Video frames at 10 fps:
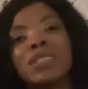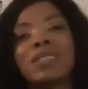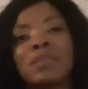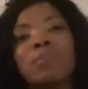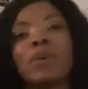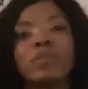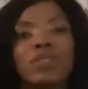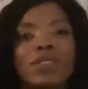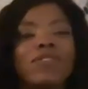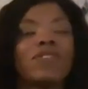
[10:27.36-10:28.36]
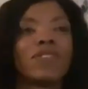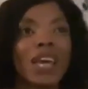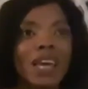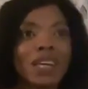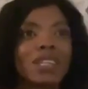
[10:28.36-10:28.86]
is supposed to
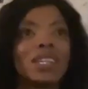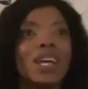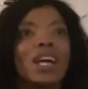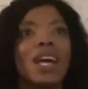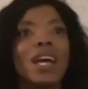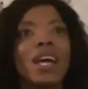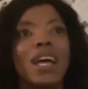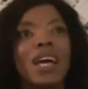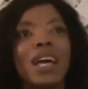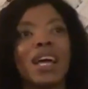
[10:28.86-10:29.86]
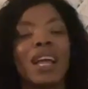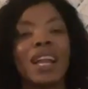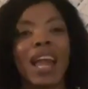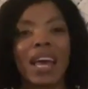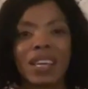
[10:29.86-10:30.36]
feel
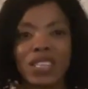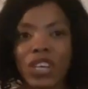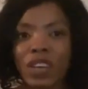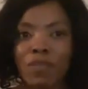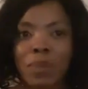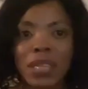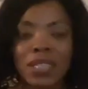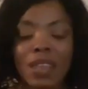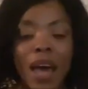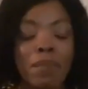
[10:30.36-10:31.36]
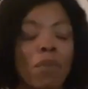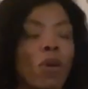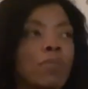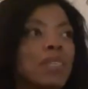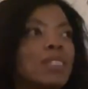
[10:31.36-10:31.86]
like achievement. That
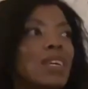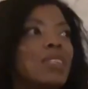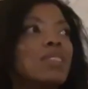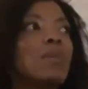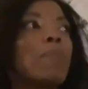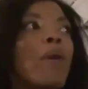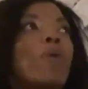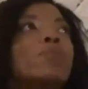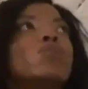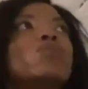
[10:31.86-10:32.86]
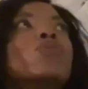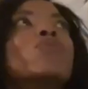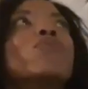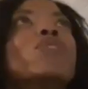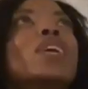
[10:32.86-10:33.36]
moment is supposed to
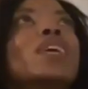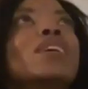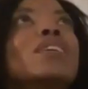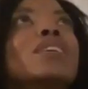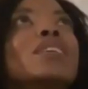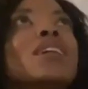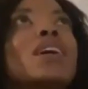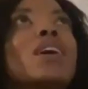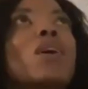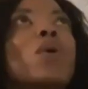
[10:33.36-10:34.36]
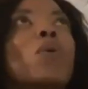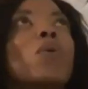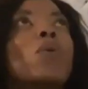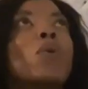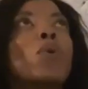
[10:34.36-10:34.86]
feel,
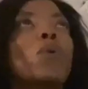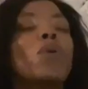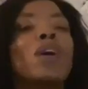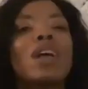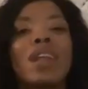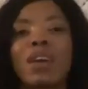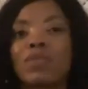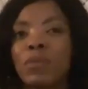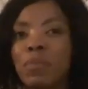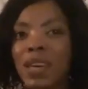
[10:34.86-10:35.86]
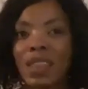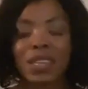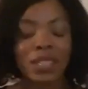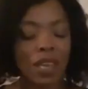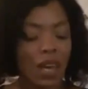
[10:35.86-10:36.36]
ooh, like for me
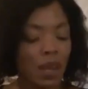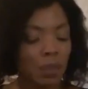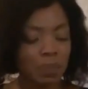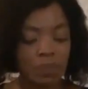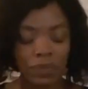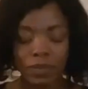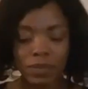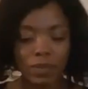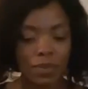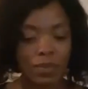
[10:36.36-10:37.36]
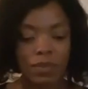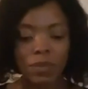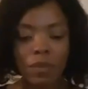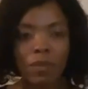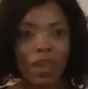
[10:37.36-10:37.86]
this year,
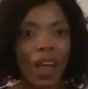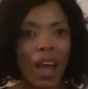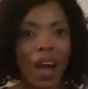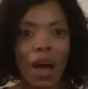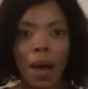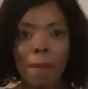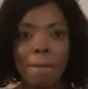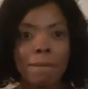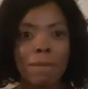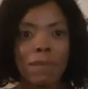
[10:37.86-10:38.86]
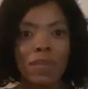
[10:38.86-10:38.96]
I